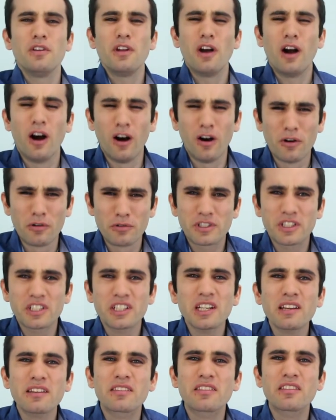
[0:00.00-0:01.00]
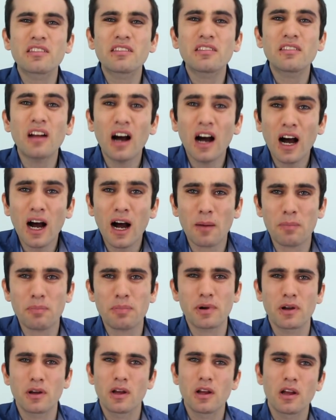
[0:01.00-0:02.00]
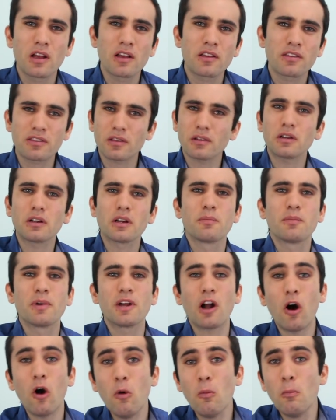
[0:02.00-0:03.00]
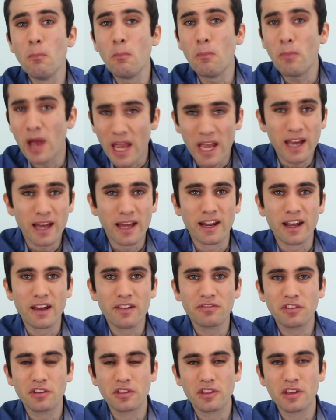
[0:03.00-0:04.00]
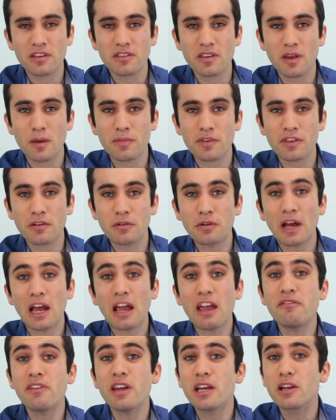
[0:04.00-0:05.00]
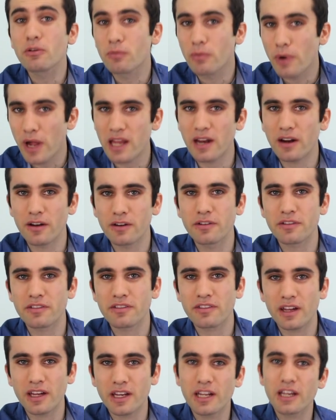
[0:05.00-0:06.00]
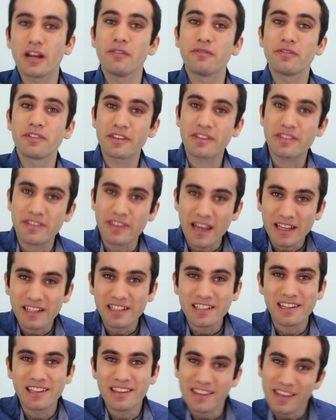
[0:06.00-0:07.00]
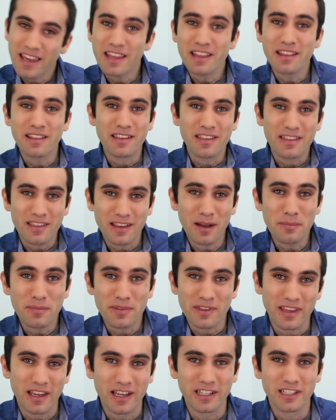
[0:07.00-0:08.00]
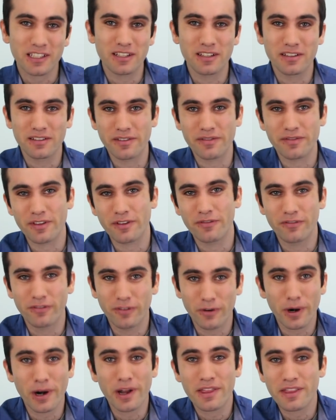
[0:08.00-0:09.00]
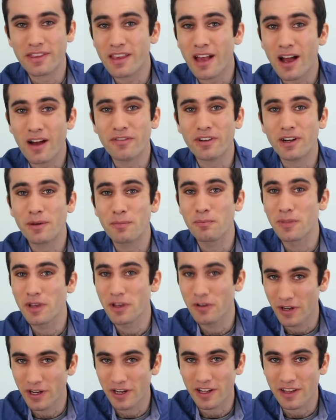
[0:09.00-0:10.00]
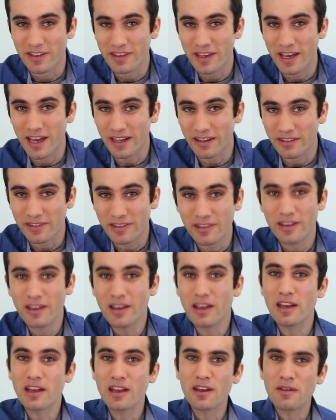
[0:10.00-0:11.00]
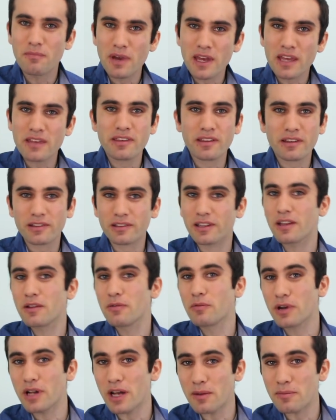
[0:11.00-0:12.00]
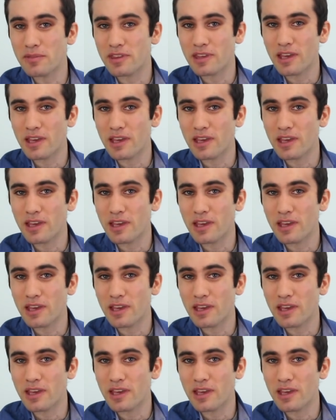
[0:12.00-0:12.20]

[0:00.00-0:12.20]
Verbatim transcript: No, just stop! Sorry, but oh man, after this episode I have a great understanding of the sections and subsections of the Foreign Sovereign Immunities Act. Basically, what I'm